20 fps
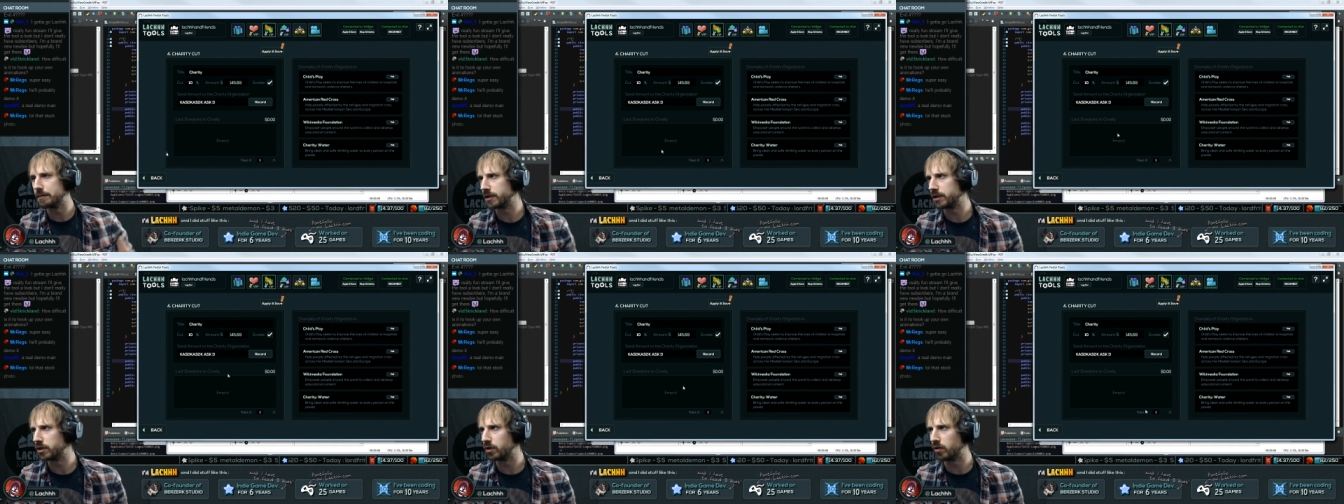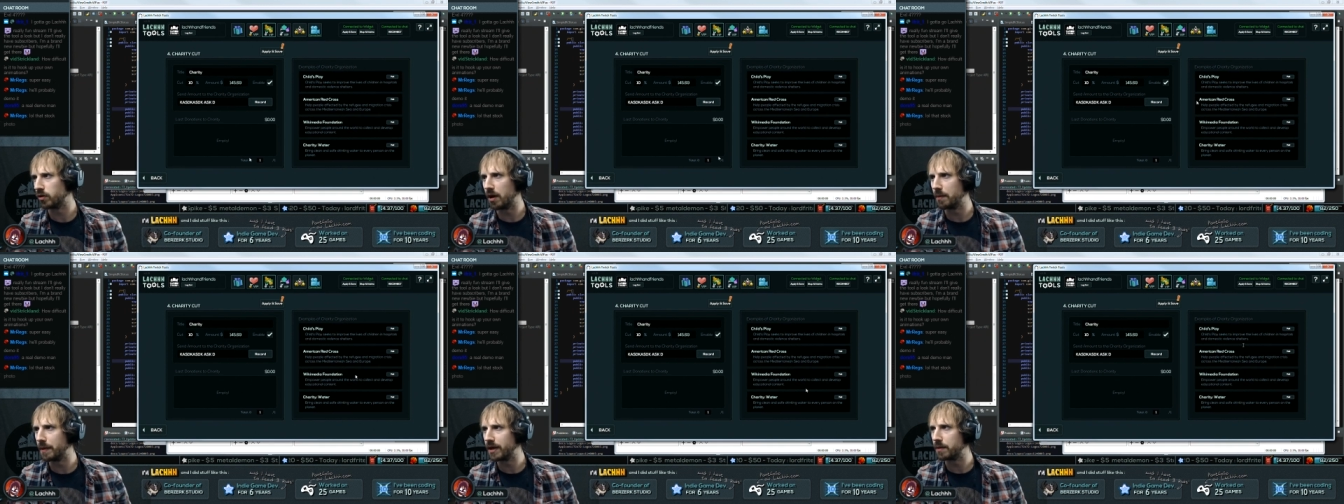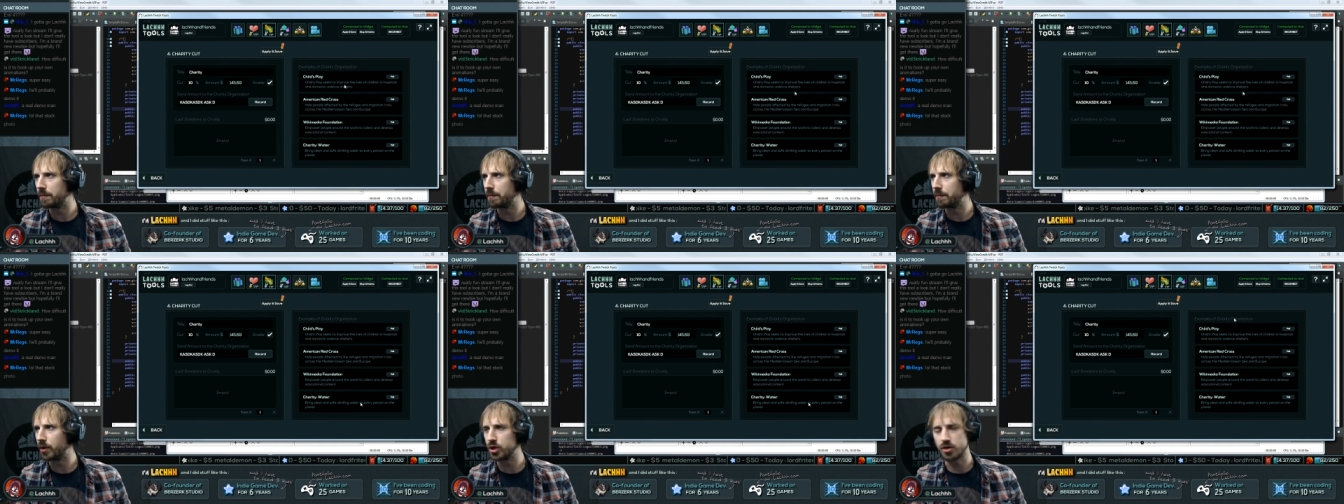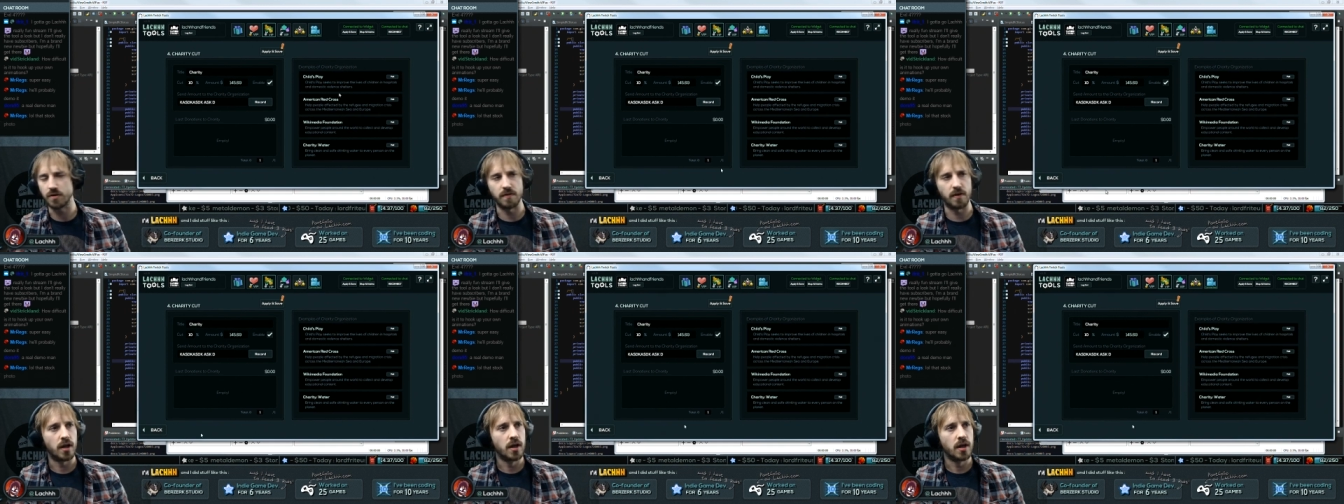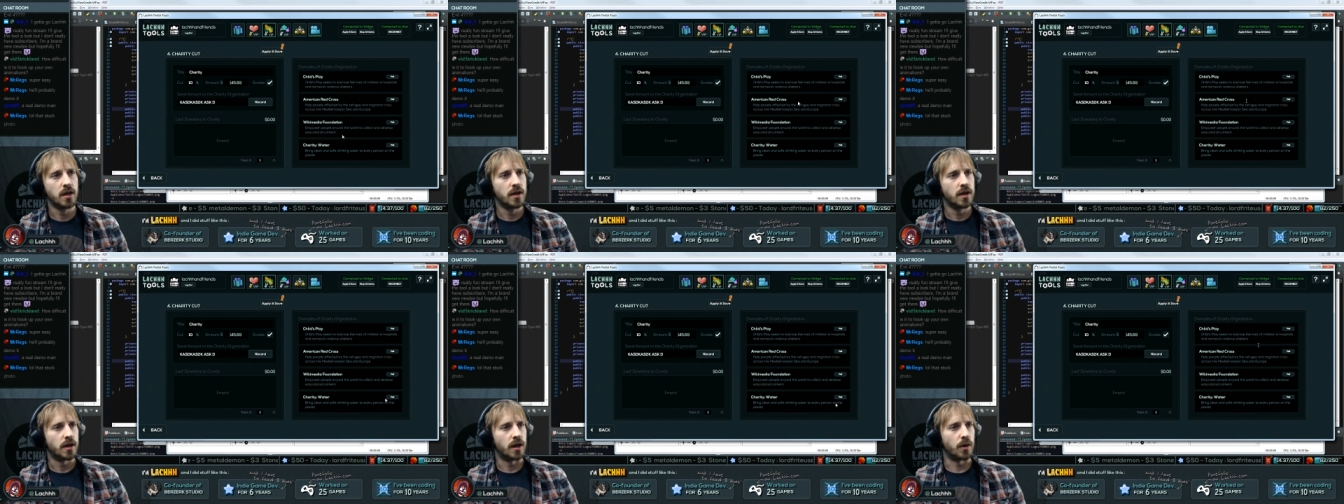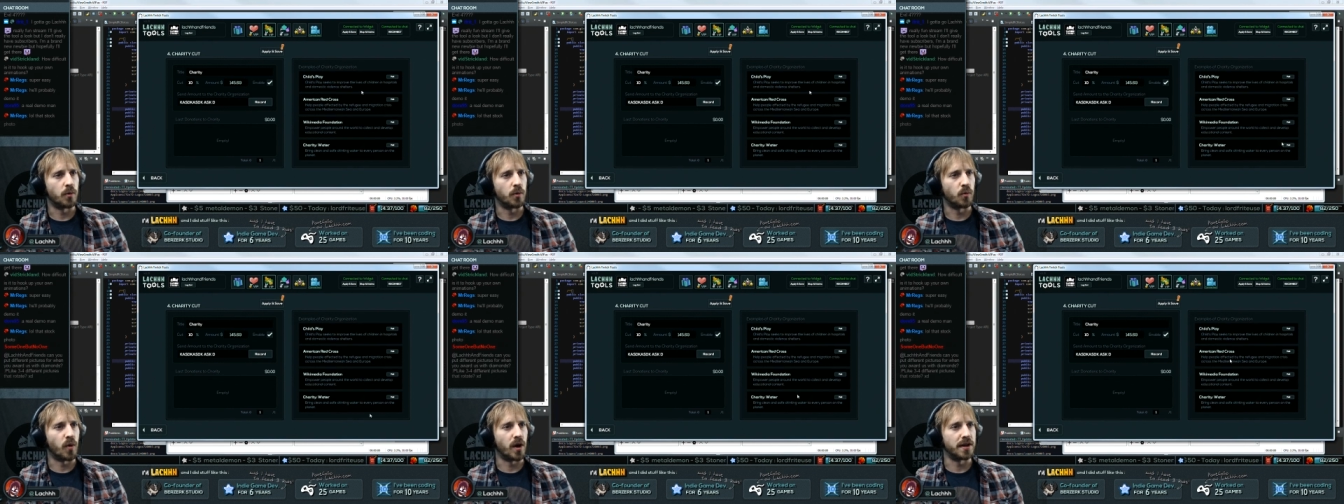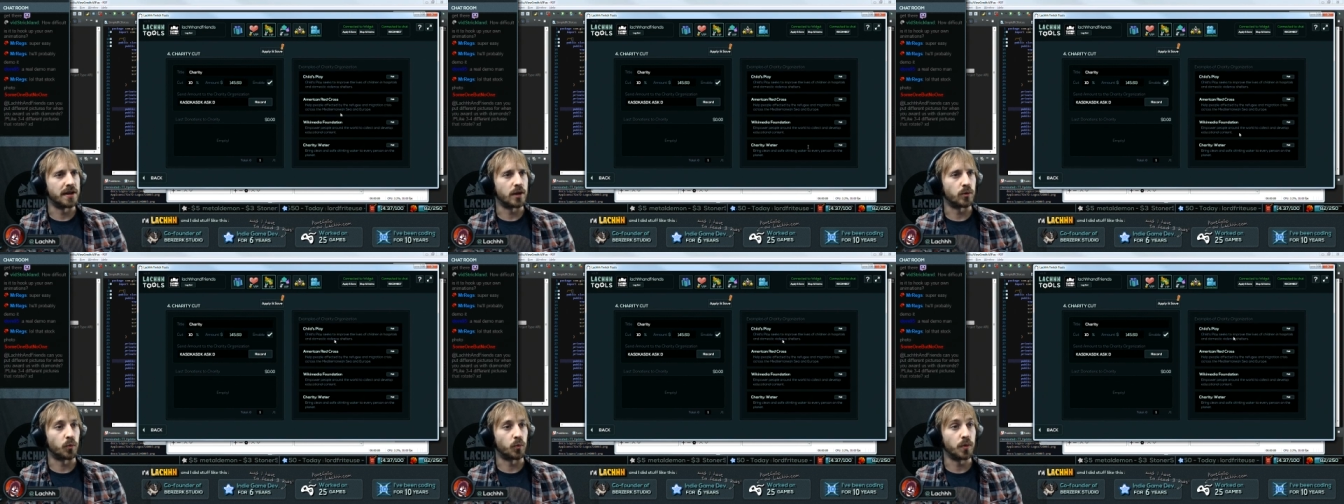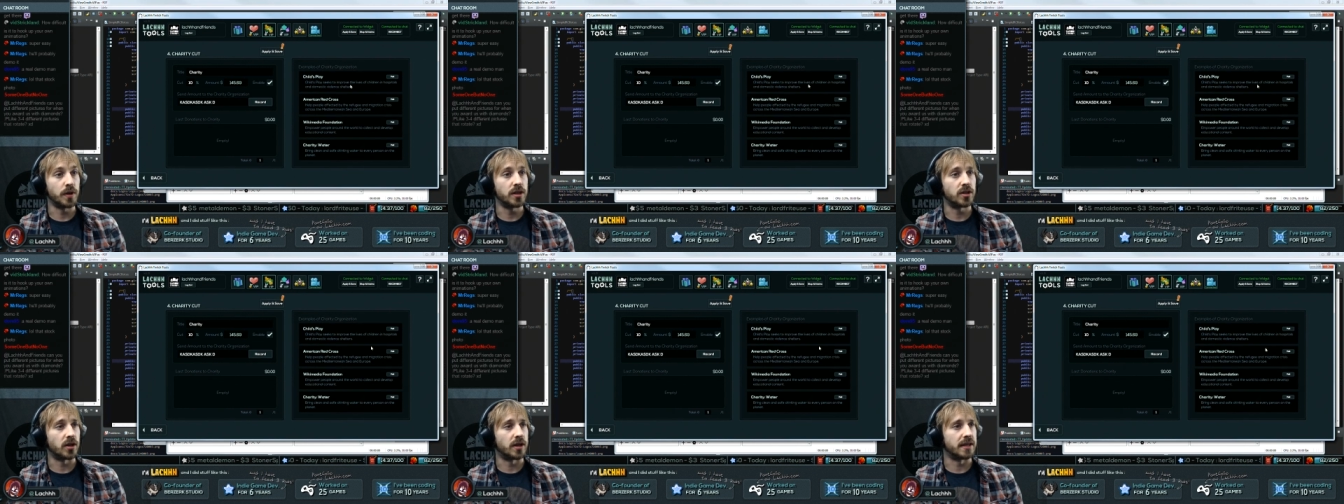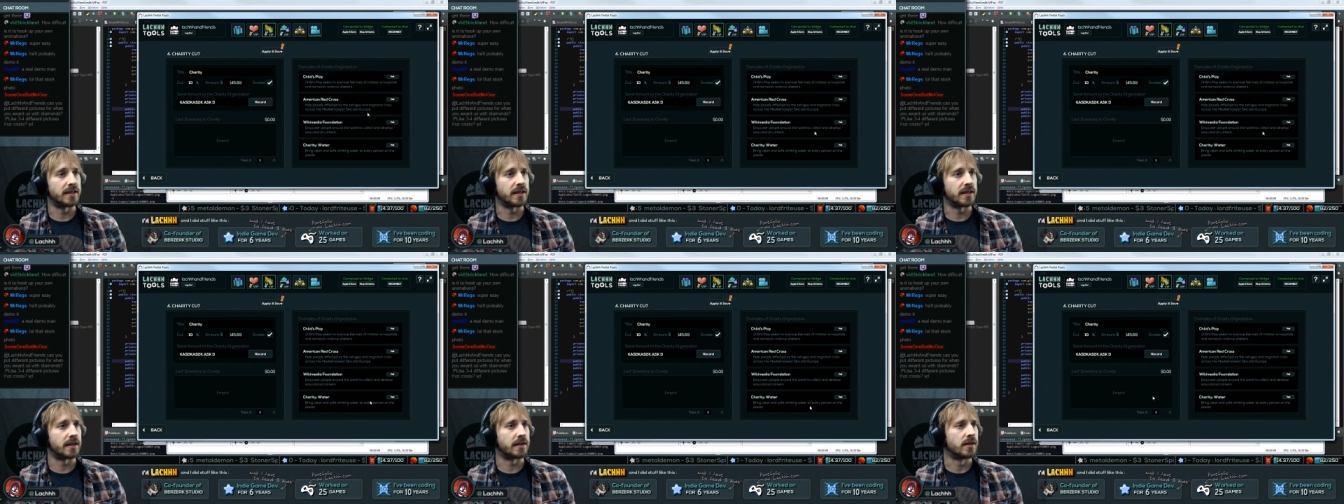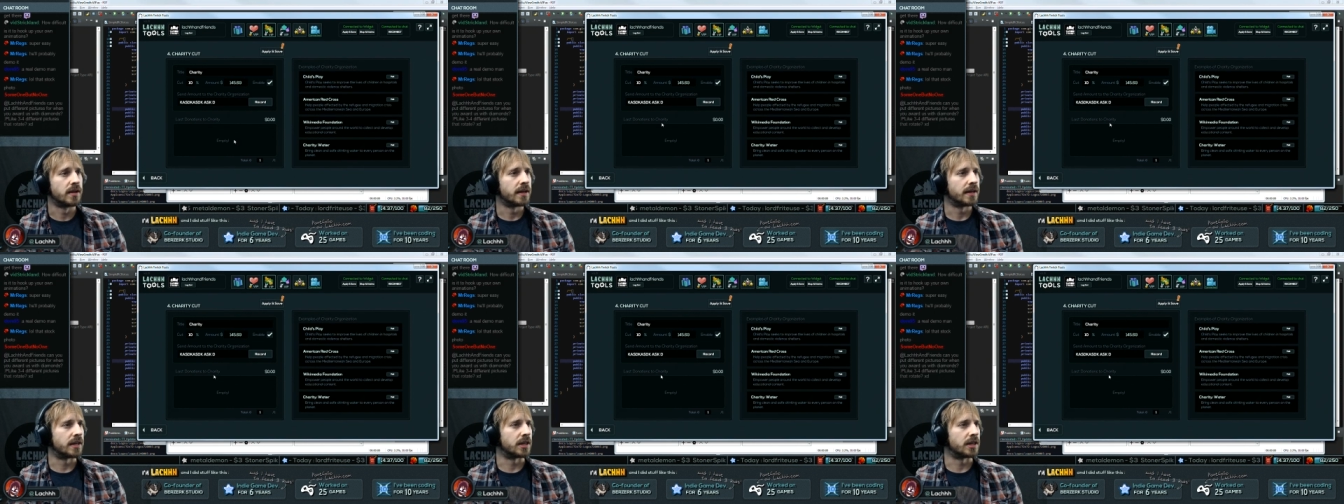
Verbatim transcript: But you know, I made a bunch of uh, one that we donated